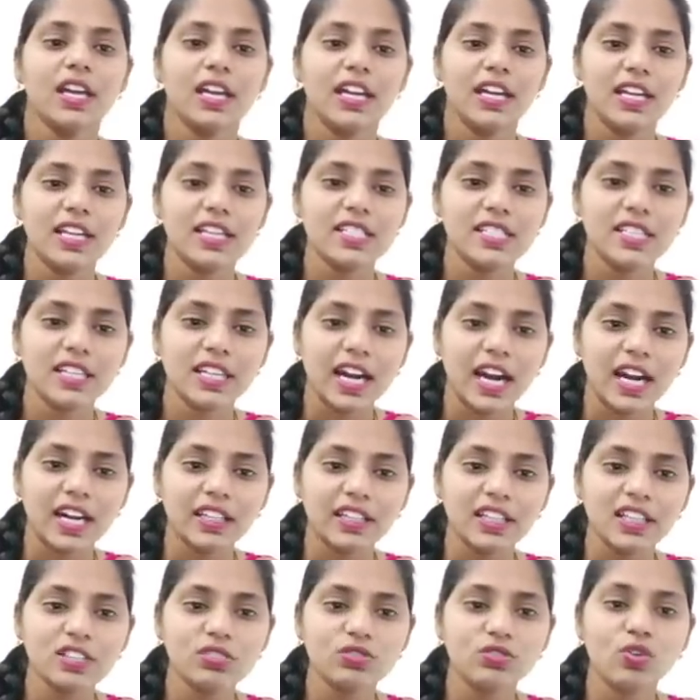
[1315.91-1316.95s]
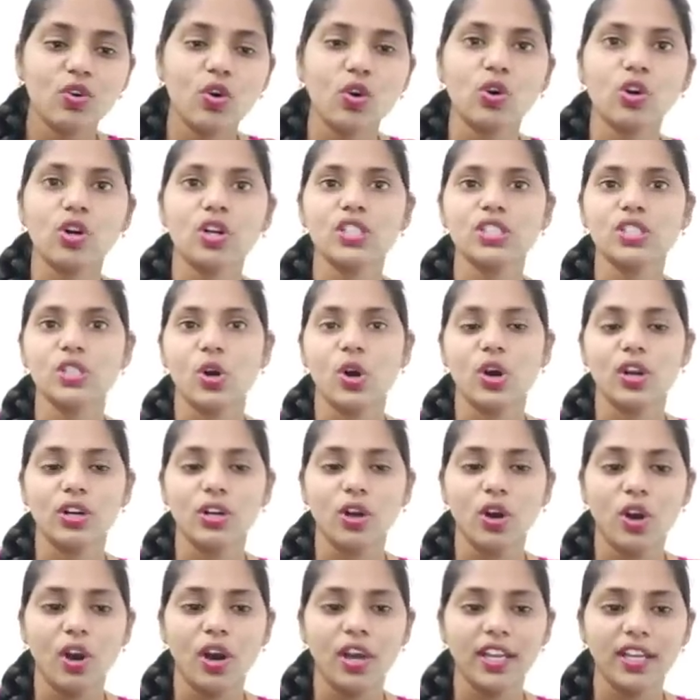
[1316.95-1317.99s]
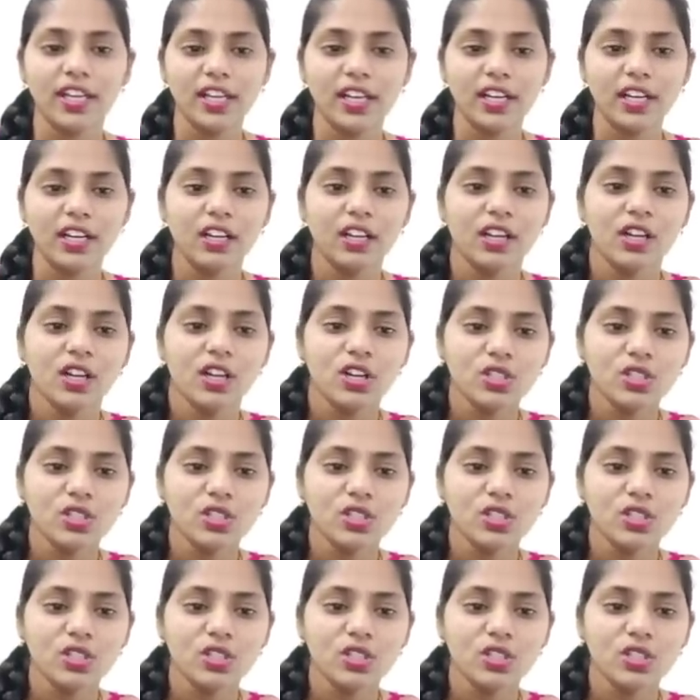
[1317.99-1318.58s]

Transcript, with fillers: it is regarding this focus on oil.